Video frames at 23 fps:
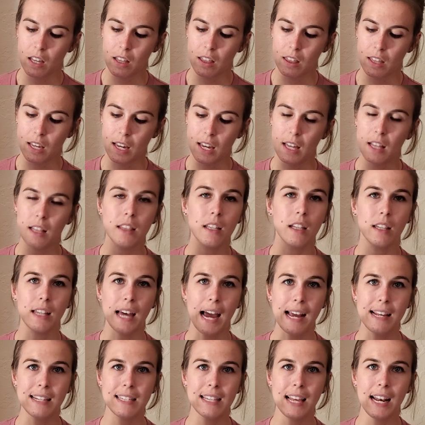the, the
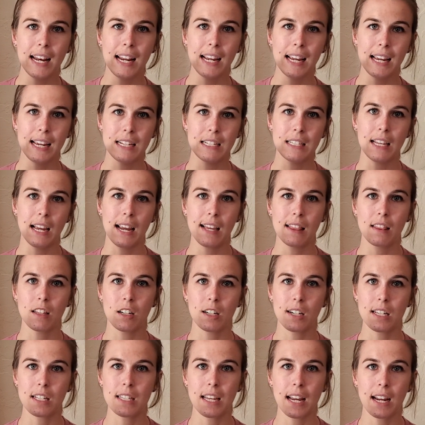last setting is a
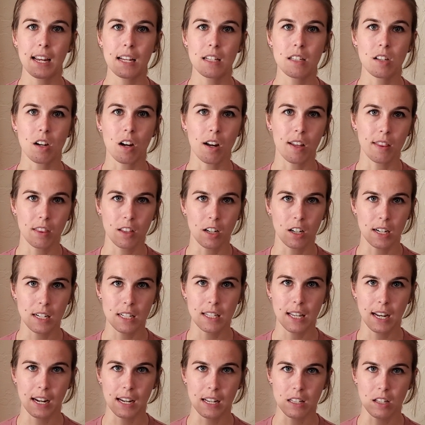30 seconds on, 30
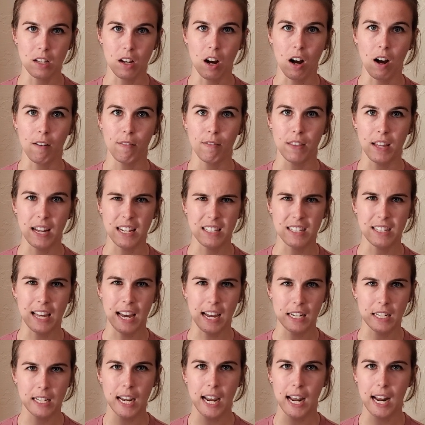seconds off. That's
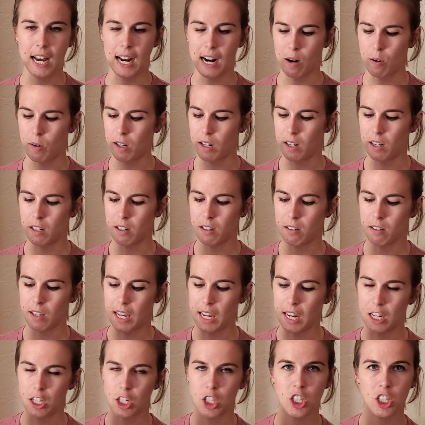that 10
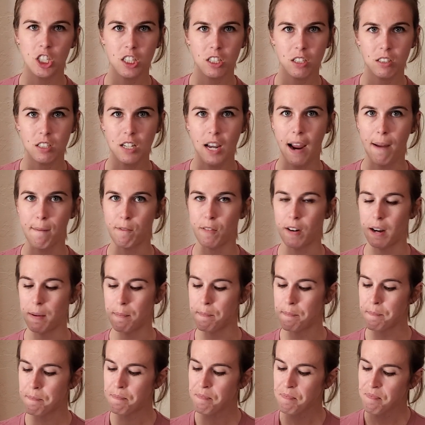hour-ish time
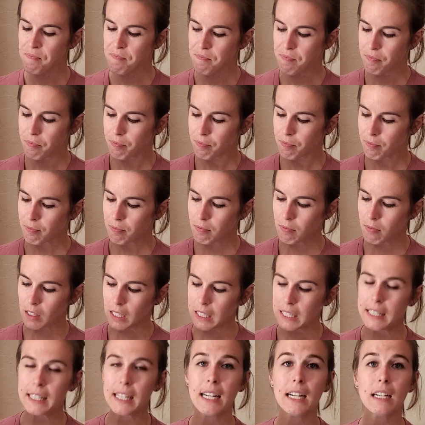frame.
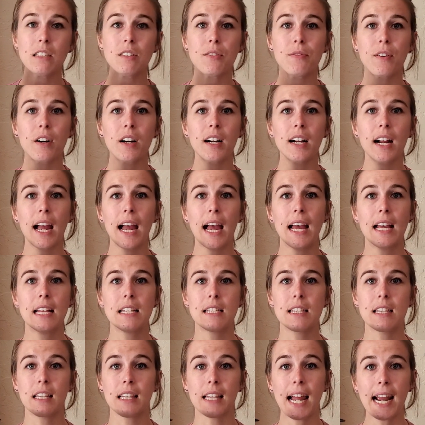And then as far as
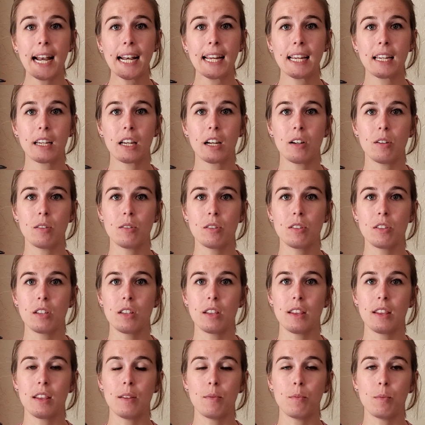the lighting goes,
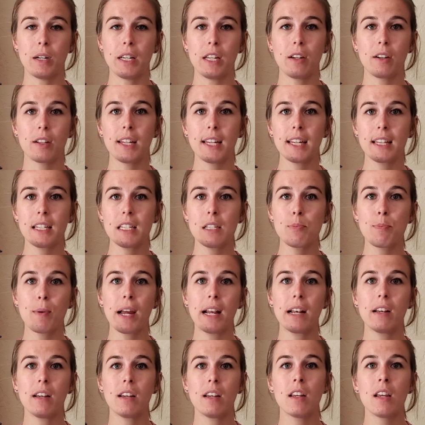when you click this
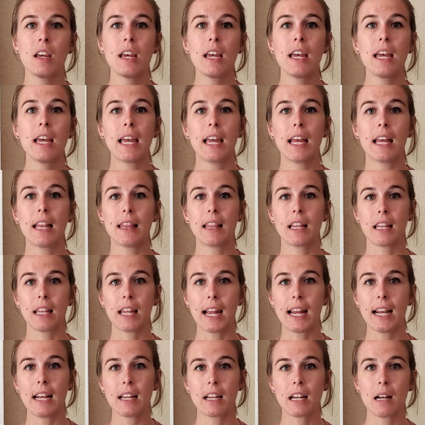button, the
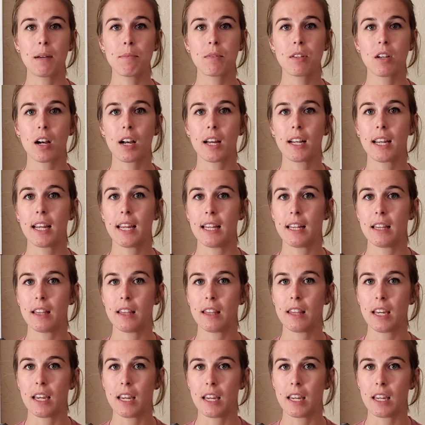light comes on in
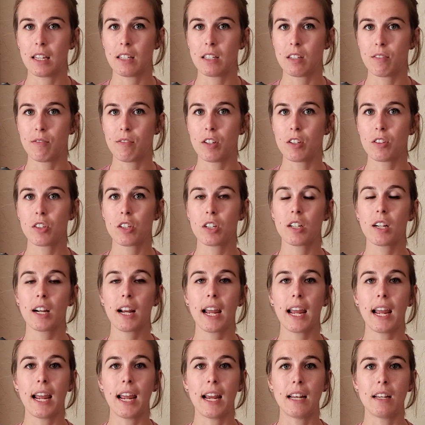the diffuser
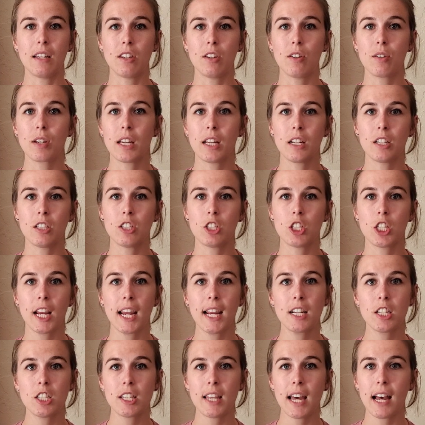and you can
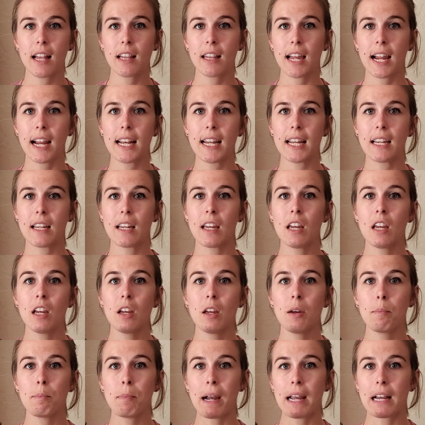change that lighting
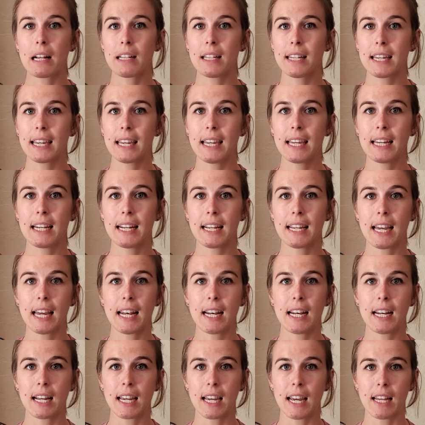by clicking it again
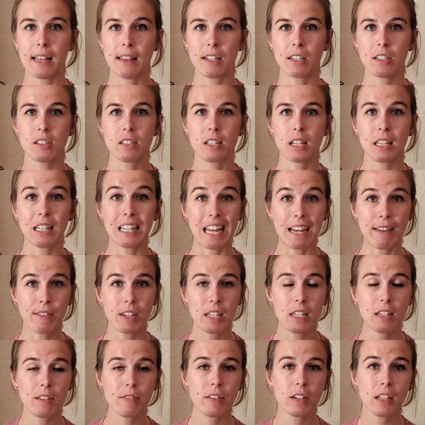and again. There's 11
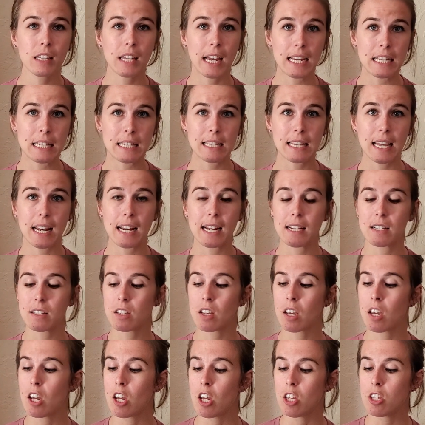different light settings.
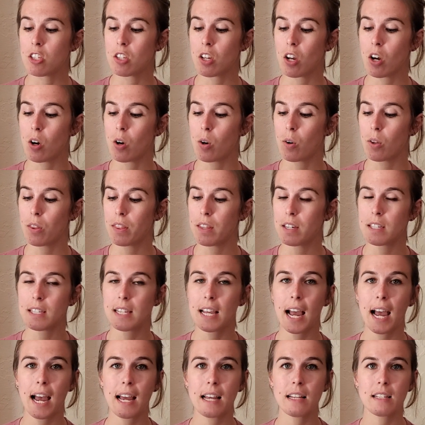So this
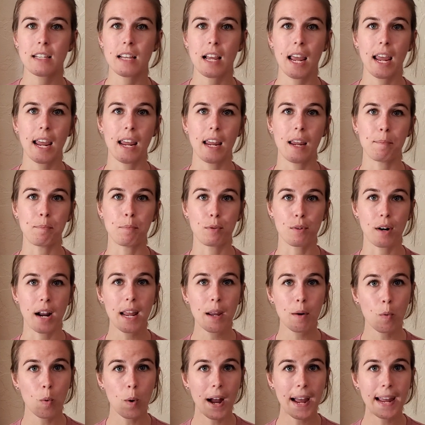has a
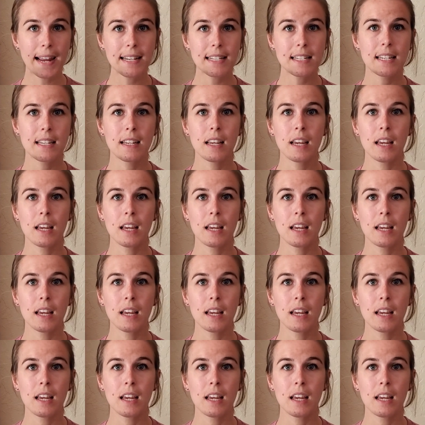bright white,